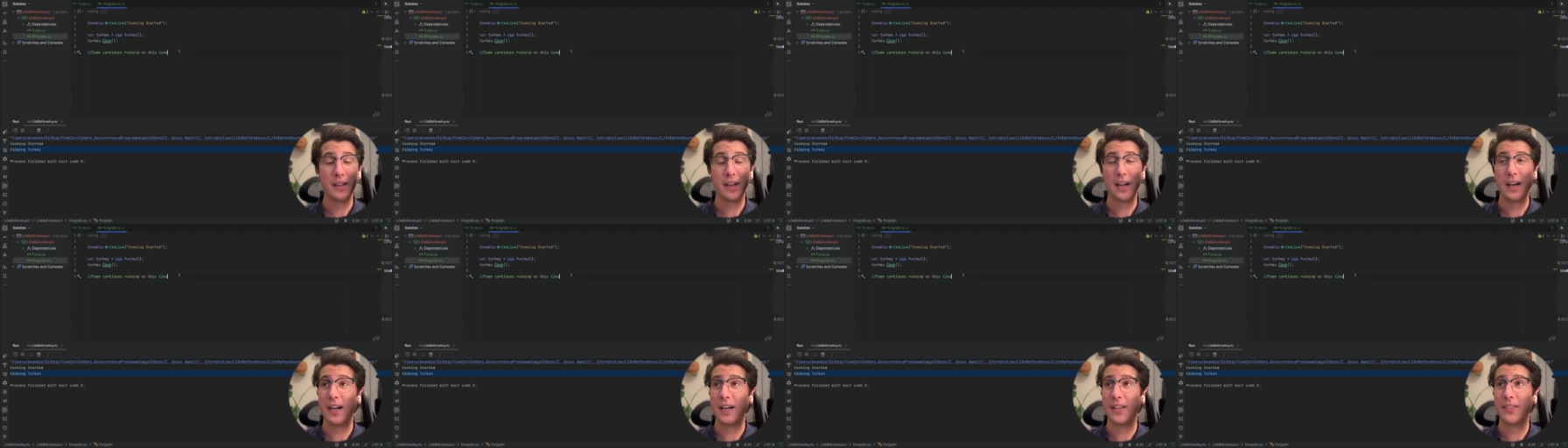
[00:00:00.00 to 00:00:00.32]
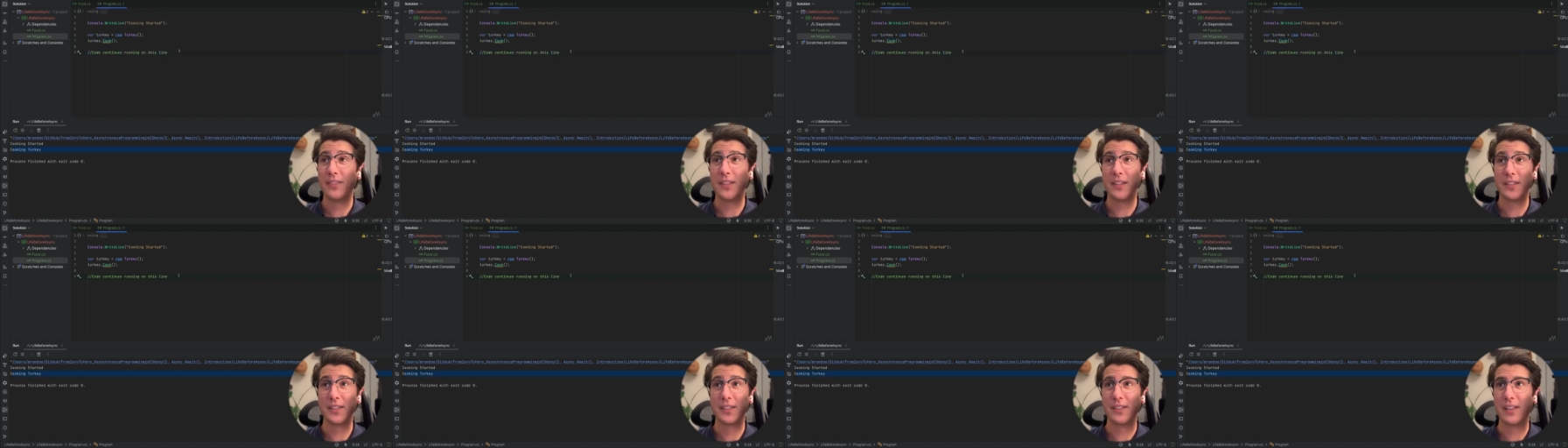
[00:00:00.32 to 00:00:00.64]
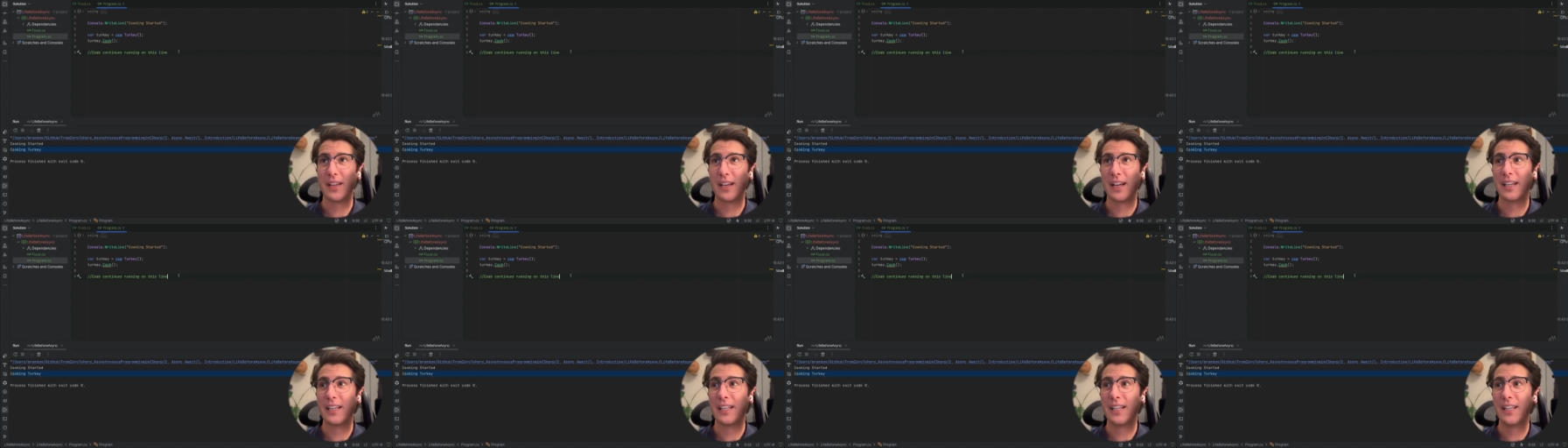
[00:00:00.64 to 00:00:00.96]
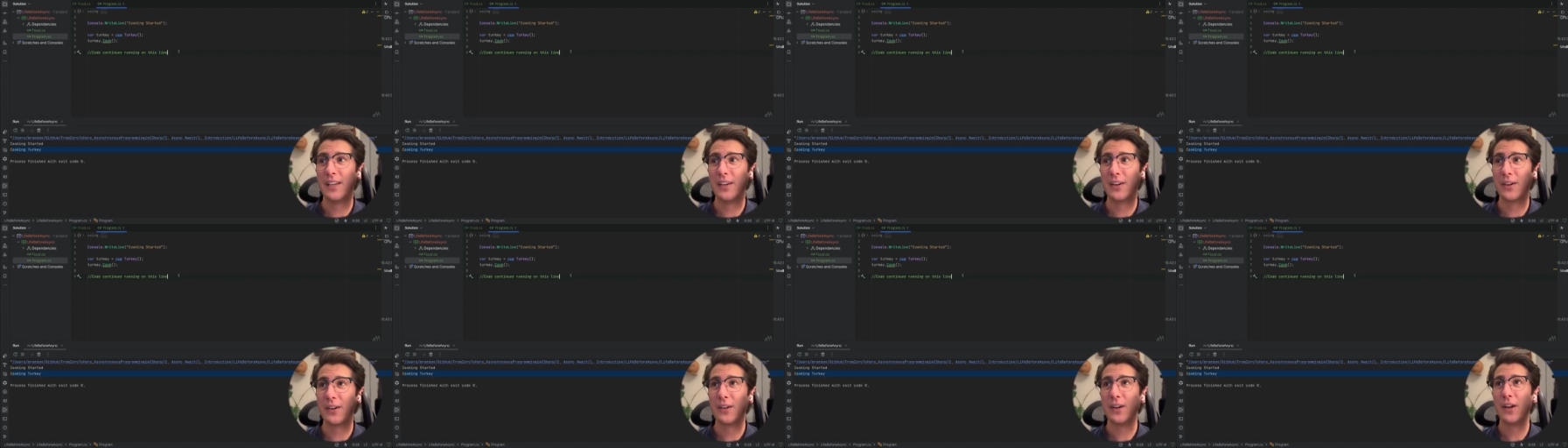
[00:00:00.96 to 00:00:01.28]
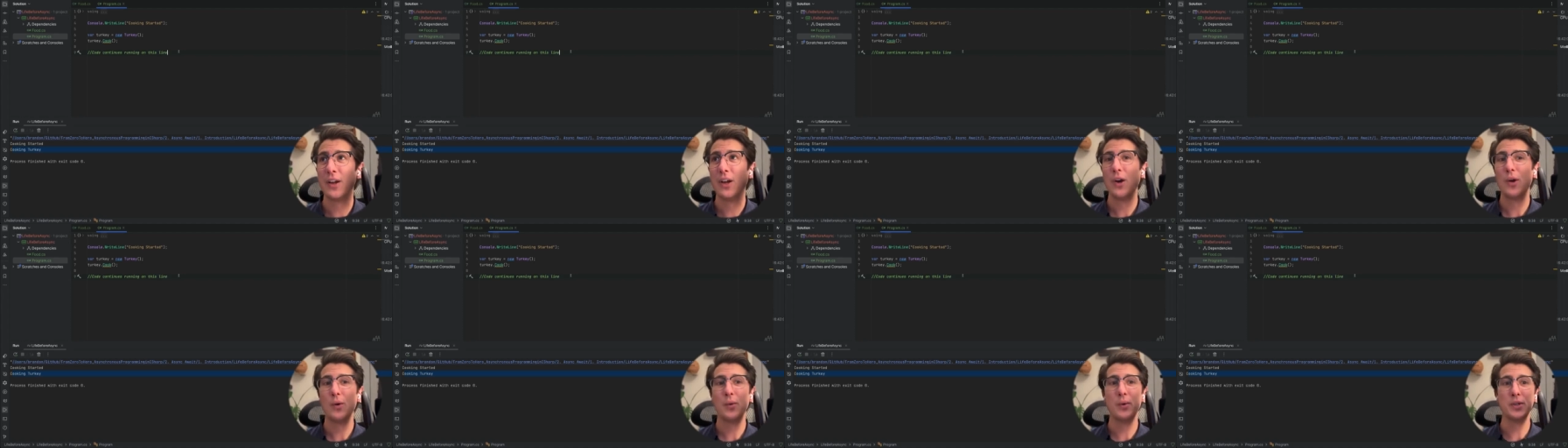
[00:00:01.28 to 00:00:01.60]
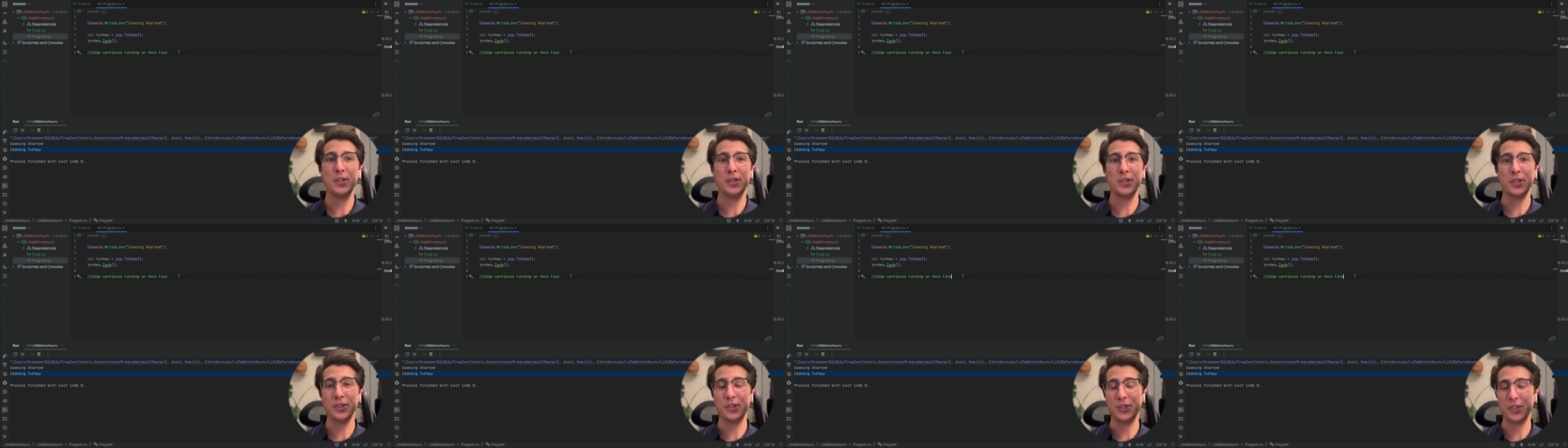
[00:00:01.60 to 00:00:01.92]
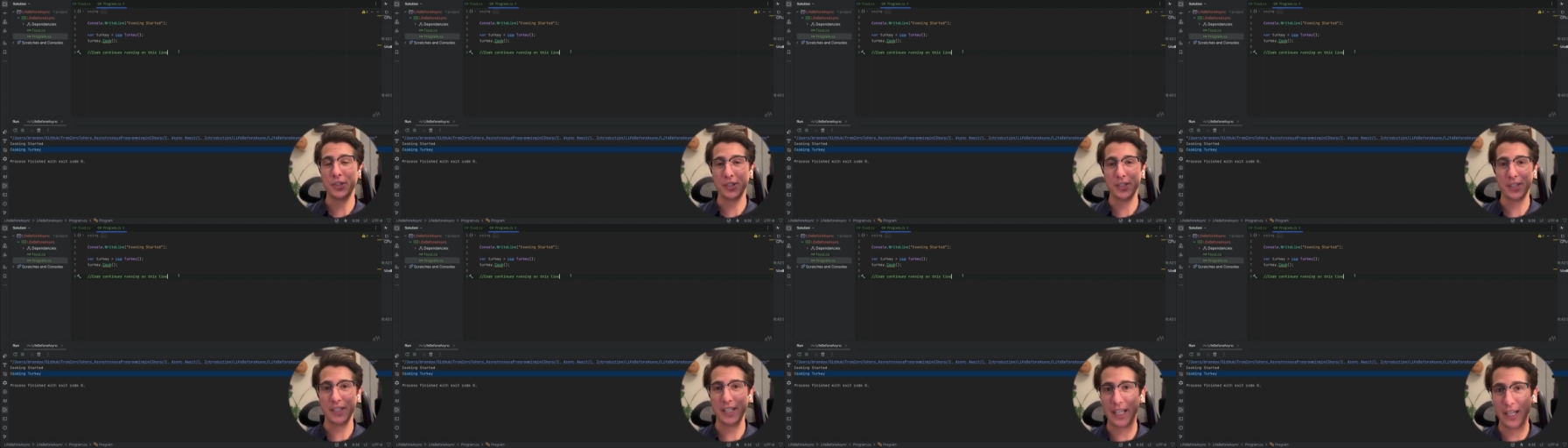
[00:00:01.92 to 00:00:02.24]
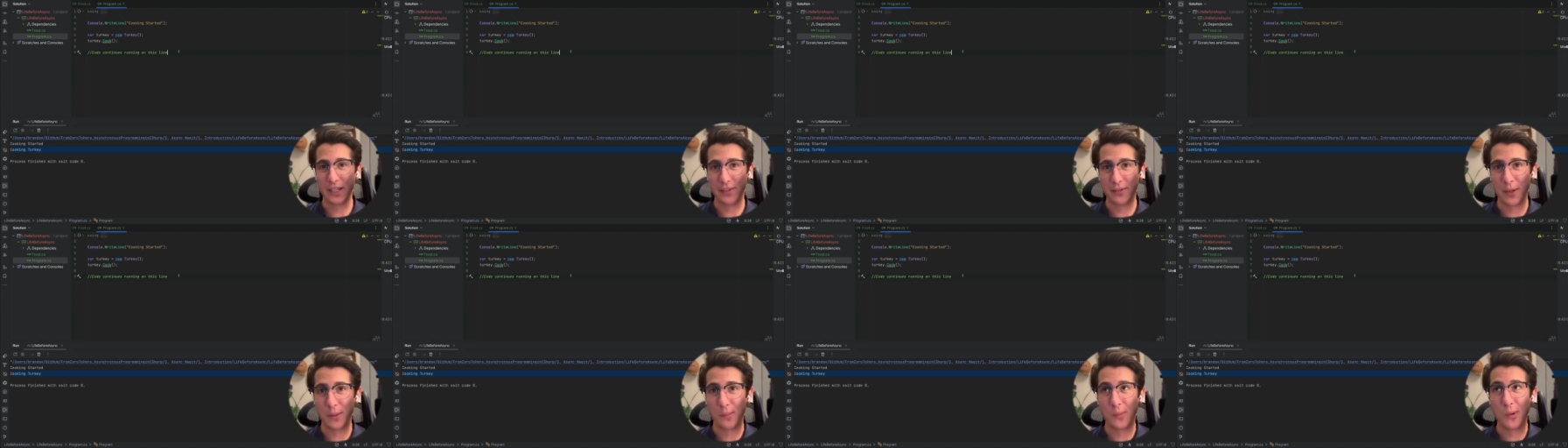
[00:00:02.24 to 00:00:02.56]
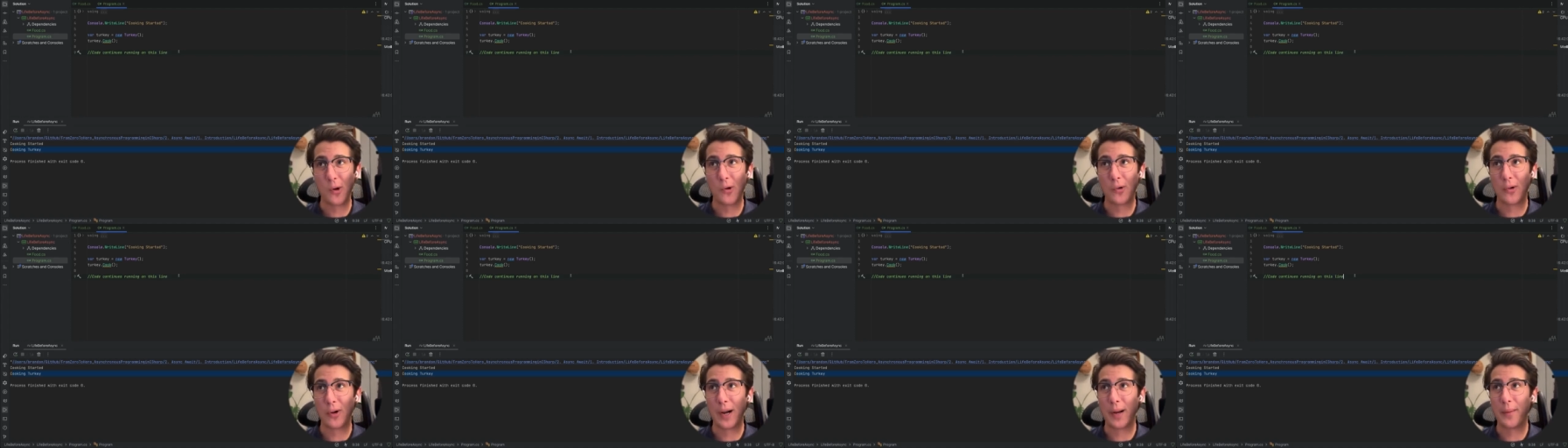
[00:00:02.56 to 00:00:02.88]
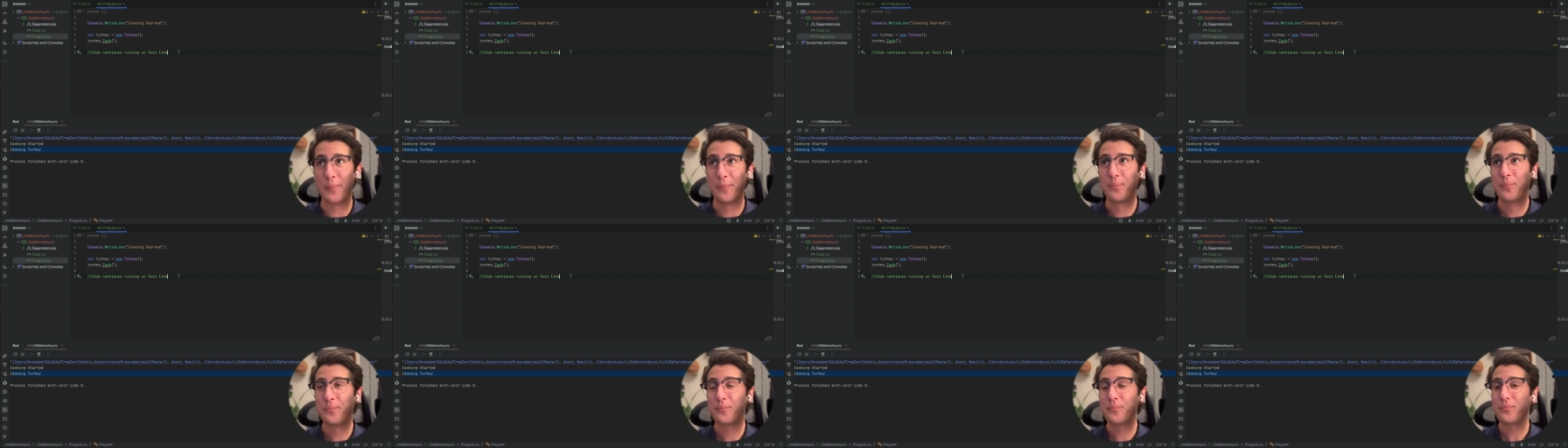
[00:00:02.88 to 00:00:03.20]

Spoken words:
on this line here, which is just the end of our program.